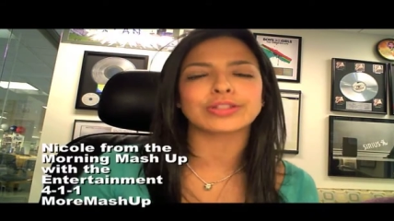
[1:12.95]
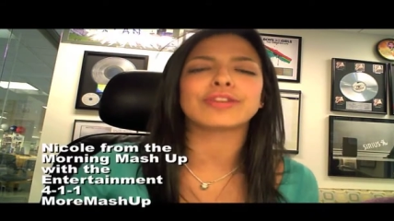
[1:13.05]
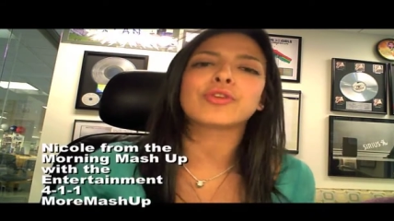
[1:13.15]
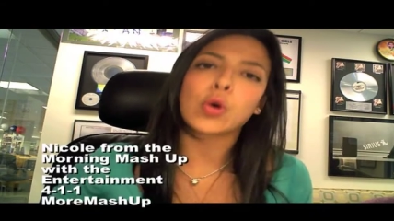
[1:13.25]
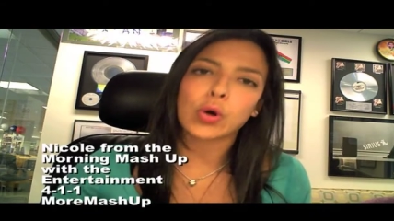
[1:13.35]
And
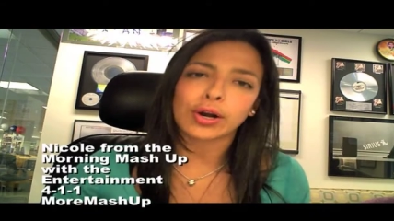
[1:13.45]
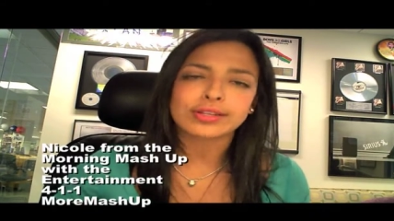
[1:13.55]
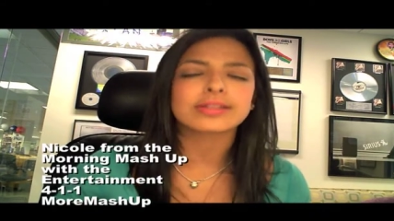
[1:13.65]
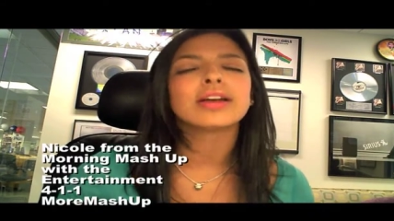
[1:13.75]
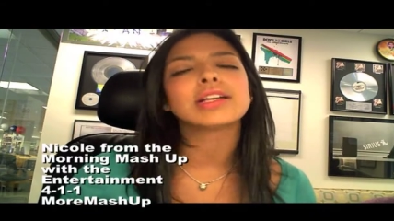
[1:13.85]
of
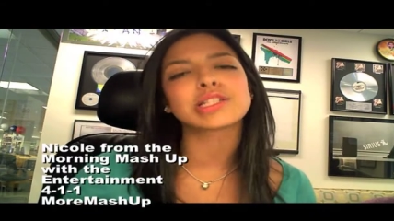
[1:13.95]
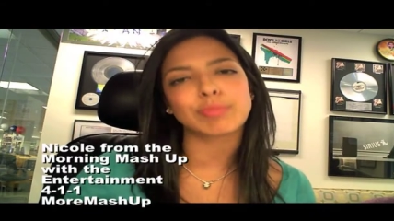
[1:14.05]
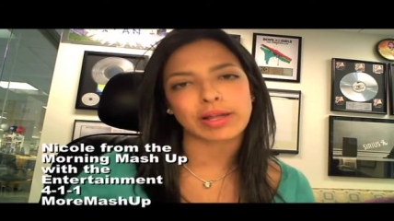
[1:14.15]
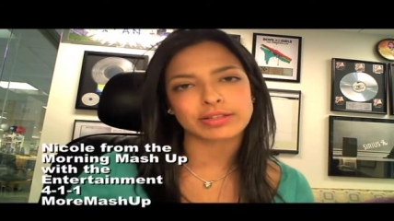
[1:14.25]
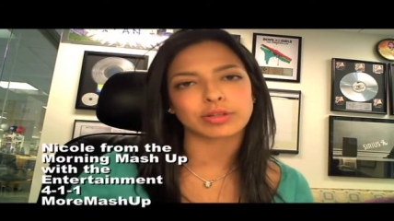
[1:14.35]
course,
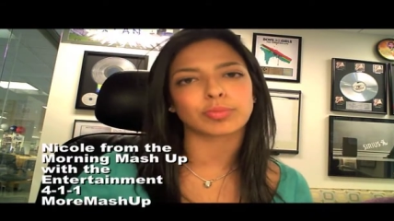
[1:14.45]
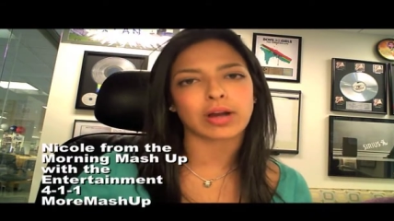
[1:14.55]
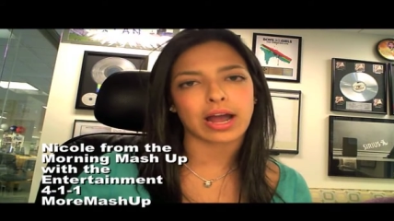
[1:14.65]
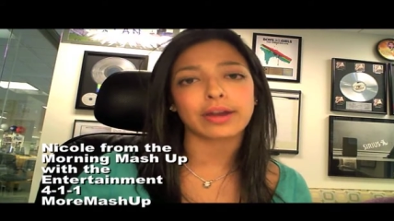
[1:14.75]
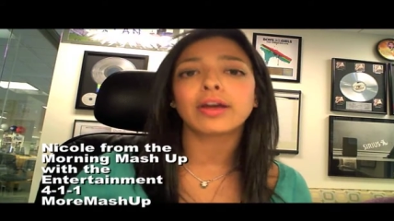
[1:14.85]
Spencer
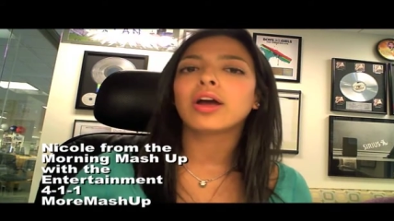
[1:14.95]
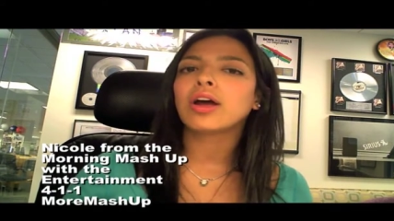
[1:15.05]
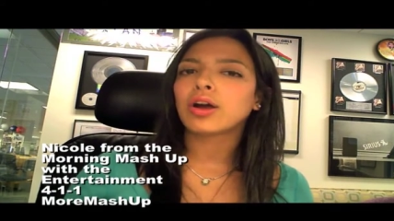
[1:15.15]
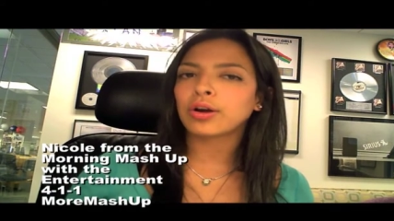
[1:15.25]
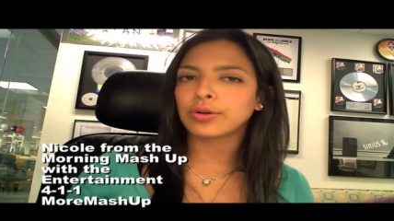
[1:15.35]
Pratt,
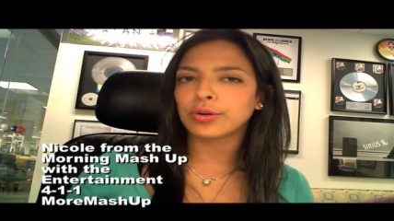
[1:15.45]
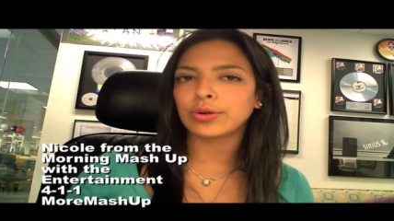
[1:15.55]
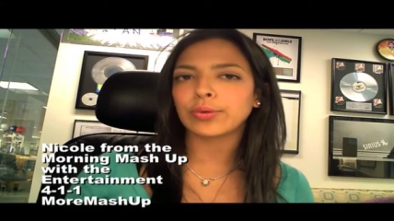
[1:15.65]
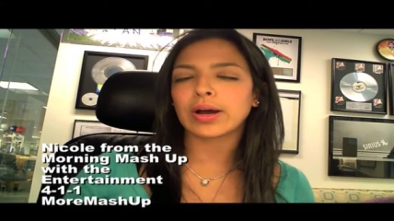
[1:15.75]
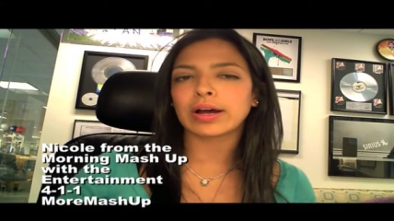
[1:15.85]
her
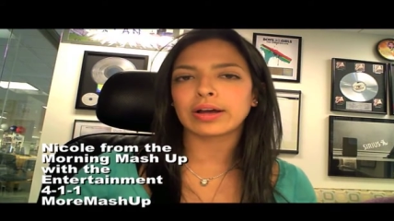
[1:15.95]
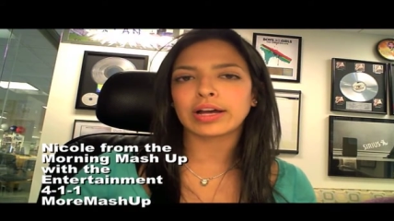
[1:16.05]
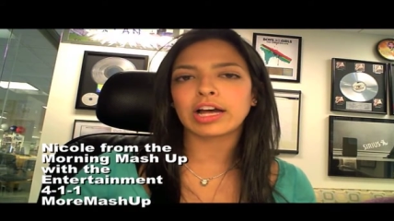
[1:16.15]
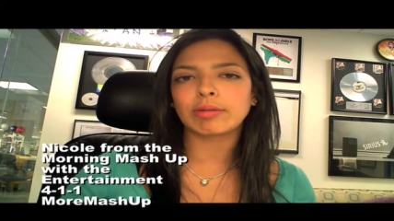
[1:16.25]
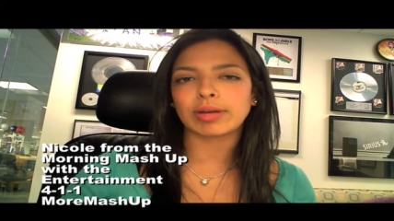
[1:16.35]
new uh,
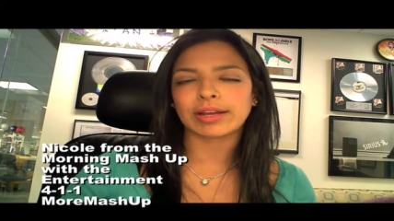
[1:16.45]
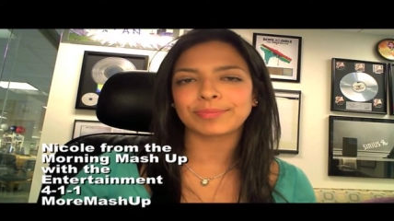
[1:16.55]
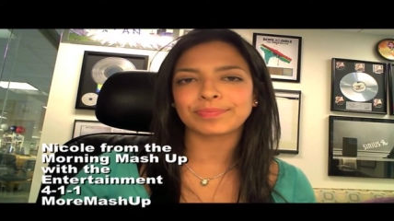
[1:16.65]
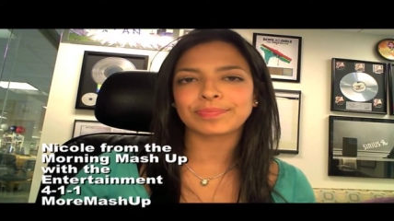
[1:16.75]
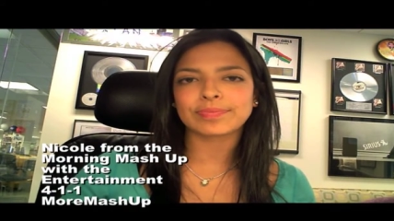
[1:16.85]
hubby,
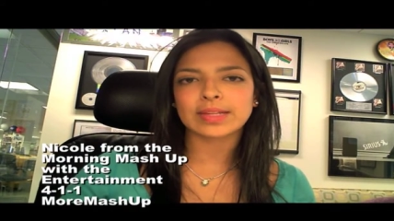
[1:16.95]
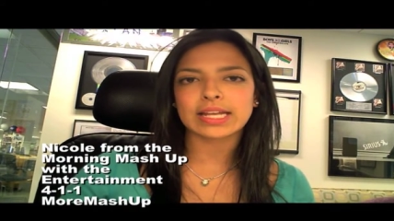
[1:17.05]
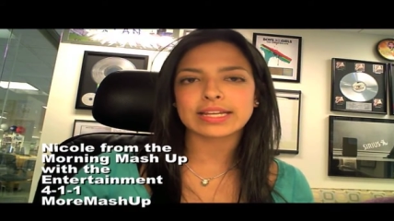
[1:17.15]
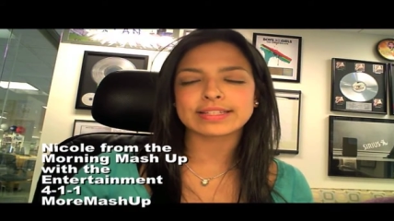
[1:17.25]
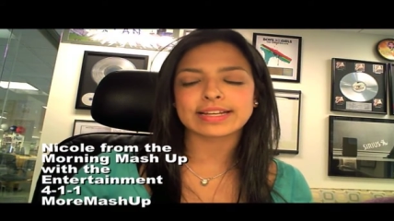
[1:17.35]

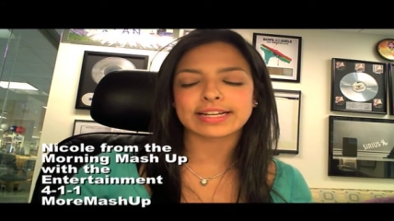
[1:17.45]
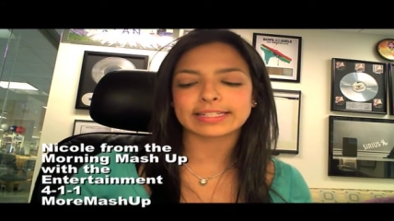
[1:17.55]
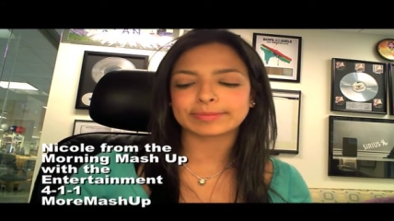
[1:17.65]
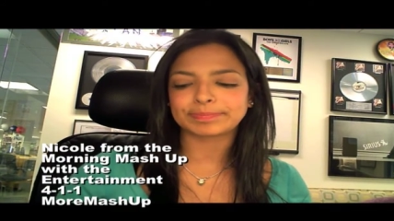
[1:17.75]
is uh,